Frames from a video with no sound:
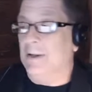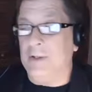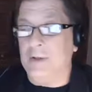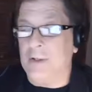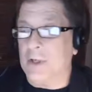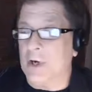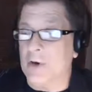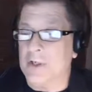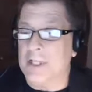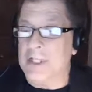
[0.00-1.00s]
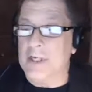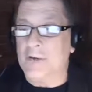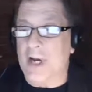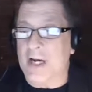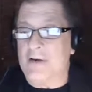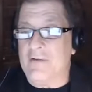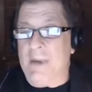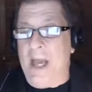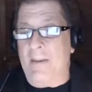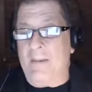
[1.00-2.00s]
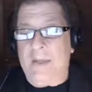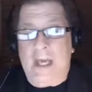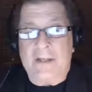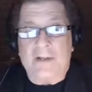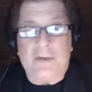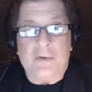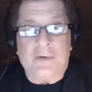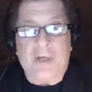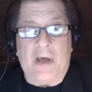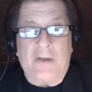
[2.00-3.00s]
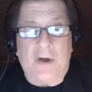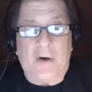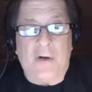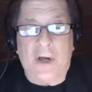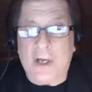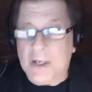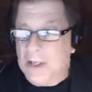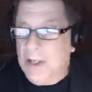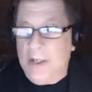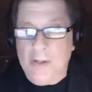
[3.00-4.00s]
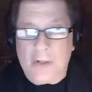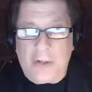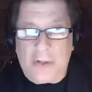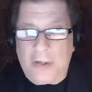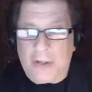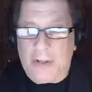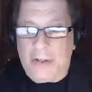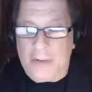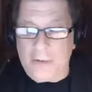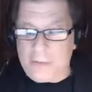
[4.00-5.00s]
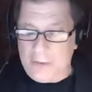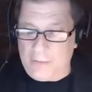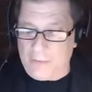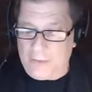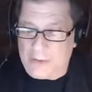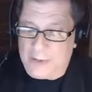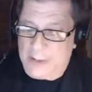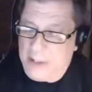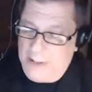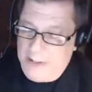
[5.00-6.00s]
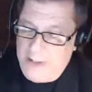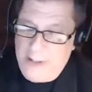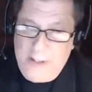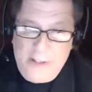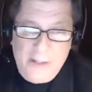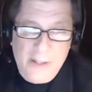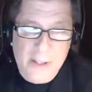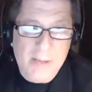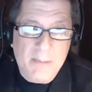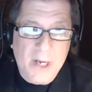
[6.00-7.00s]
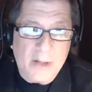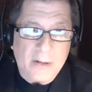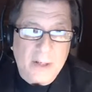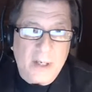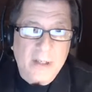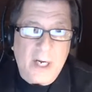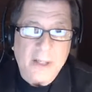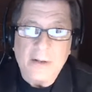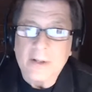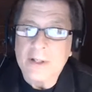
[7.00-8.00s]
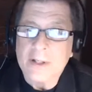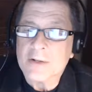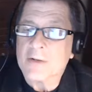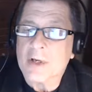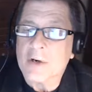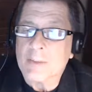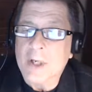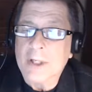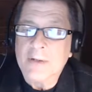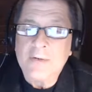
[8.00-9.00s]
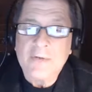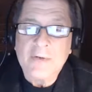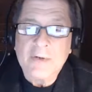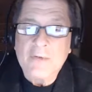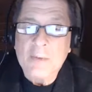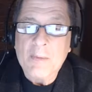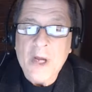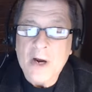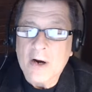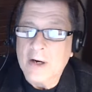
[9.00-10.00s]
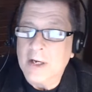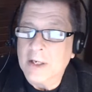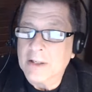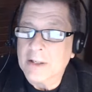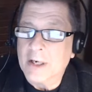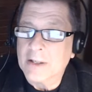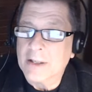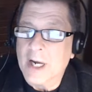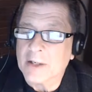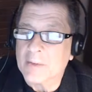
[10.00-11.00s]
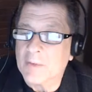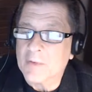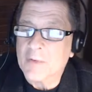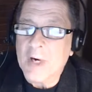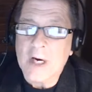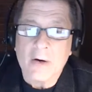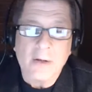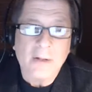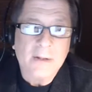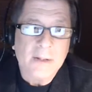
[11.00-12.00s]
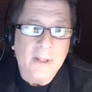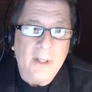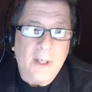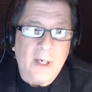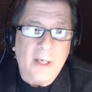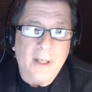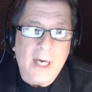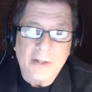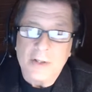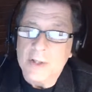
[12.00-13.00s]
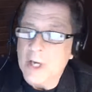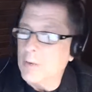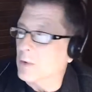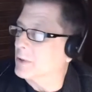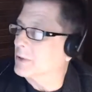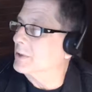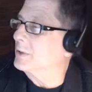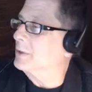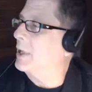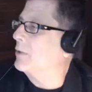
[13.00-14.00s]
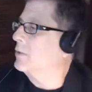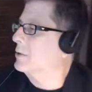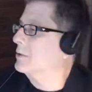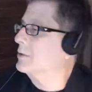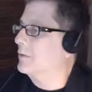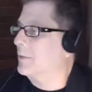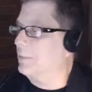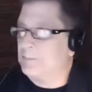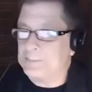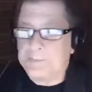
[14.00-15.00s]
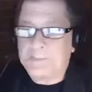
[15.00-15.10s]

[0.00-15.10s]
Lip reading: You can go to the interactive map that has to do with South Carolina. You can click on those different email and contact your legislator buttons from there and contact them through our actionnetworks.org system.